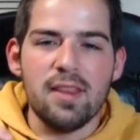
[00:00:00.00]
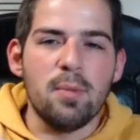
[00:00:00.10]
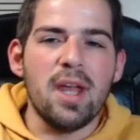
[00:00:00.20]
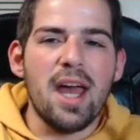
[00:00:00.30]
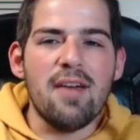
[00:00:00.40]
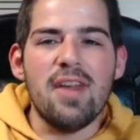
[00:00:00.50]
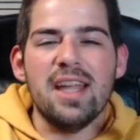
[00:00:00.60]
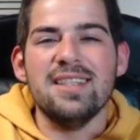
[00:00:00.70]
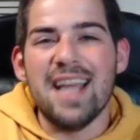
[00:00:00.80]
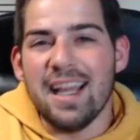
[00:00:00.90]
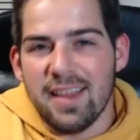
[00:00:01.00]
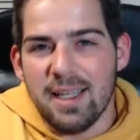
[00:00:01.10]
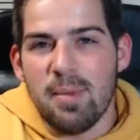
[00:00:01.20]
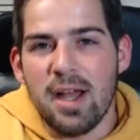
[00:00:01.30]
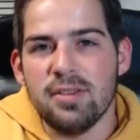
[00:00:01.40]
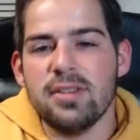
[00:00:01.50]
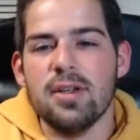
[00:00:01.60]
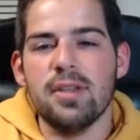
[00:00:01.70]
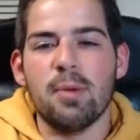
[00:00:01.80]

and then we have a daily milestone